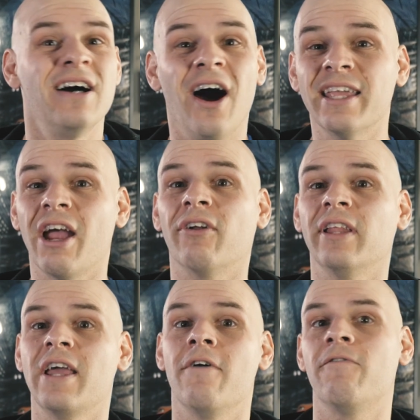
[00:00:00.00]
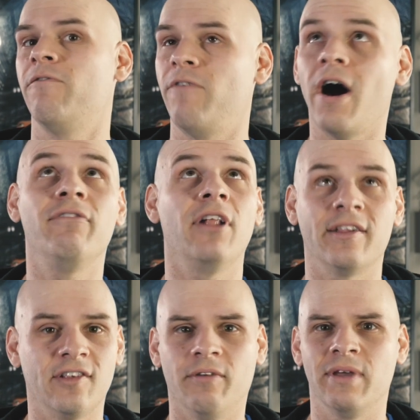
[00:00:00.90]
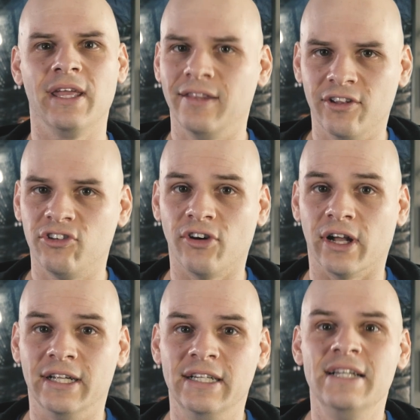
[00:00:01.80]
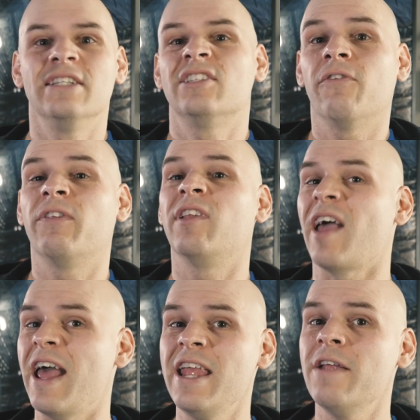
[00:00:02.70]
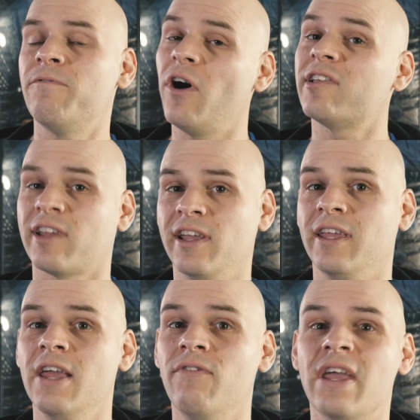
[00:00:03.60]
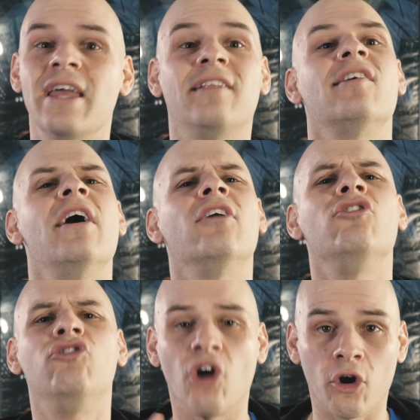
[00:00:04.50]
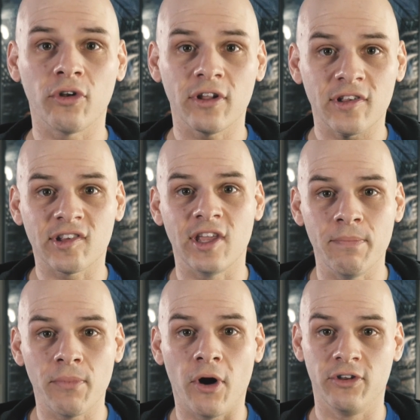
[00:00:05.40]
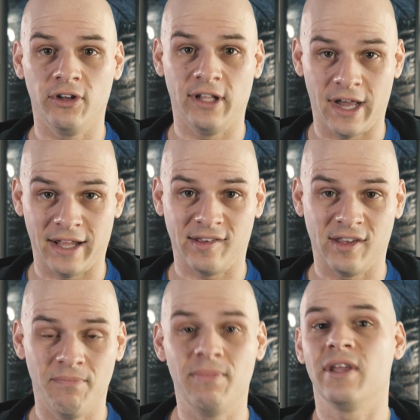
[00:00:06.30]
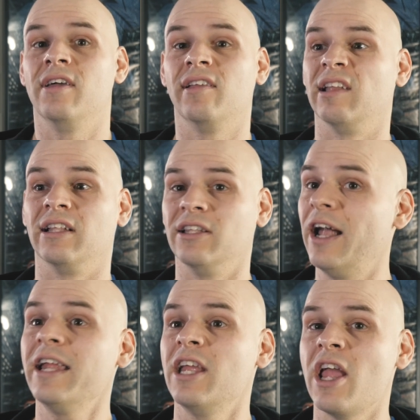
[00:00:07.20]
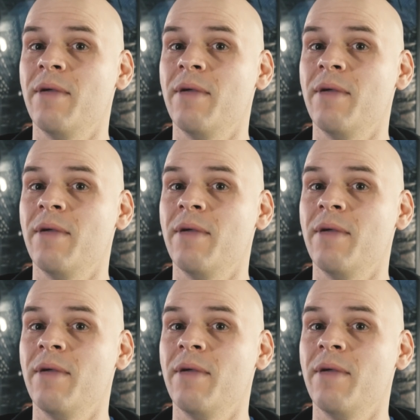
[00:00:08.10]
I currently have 5 lights on me in this shot, so if there's any advice I can give, it's don't skimp on your lights, because lighting your